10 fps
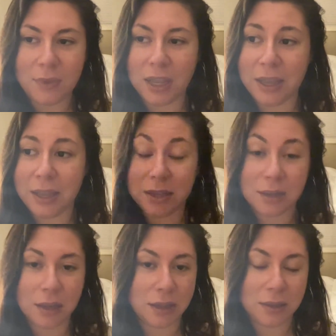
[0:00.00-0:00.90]

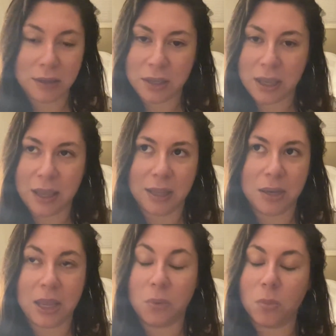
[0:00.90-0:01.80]
And
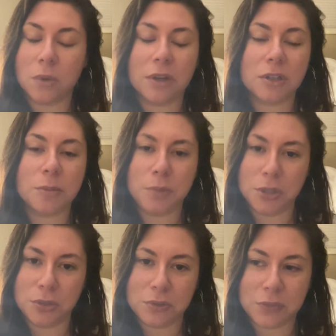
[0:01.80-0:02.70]
it worked
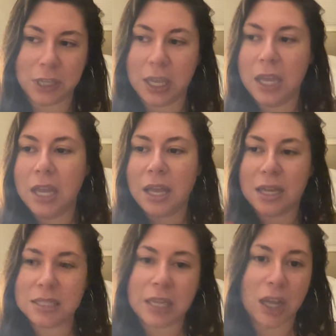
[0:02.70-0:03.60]
beautifully.
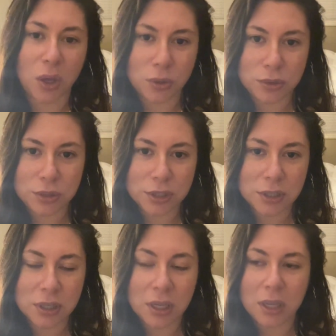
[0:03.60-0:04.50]
As they got
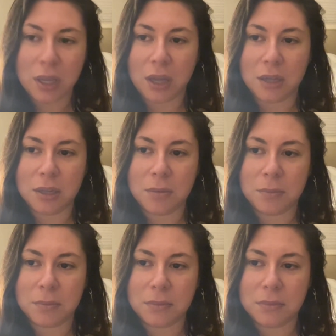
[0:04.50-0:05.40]
older,
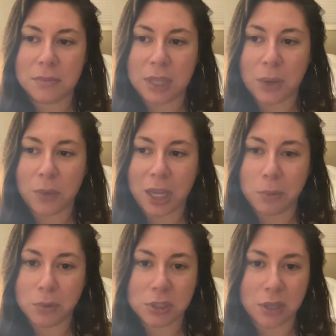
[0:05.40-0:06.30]
they were
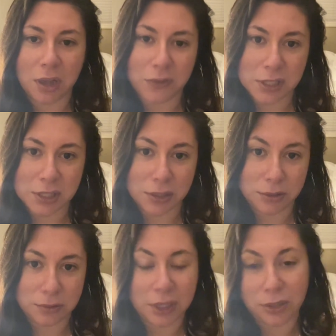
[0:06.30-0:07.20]
able to, obviously,
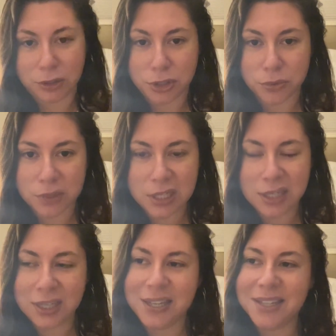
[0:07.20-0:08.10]
they learned to
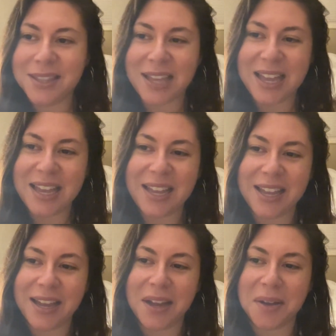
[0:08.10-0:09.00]
read.
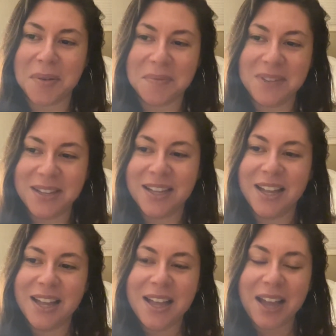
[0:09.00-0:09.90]

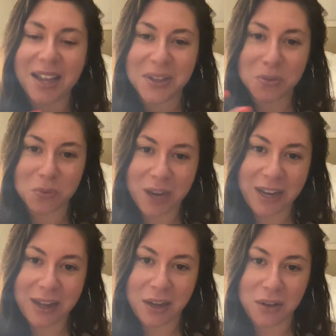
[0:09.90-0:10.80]
I could
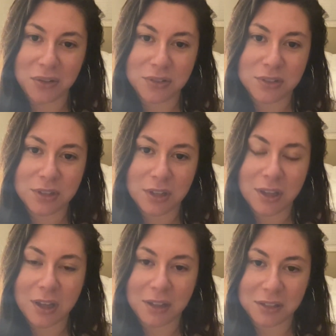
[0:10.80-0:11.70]
write out
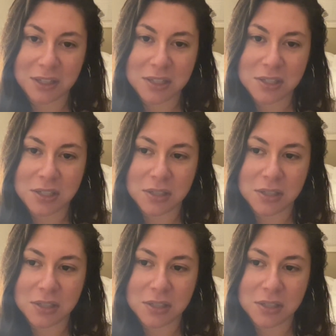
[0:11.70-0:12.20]
a list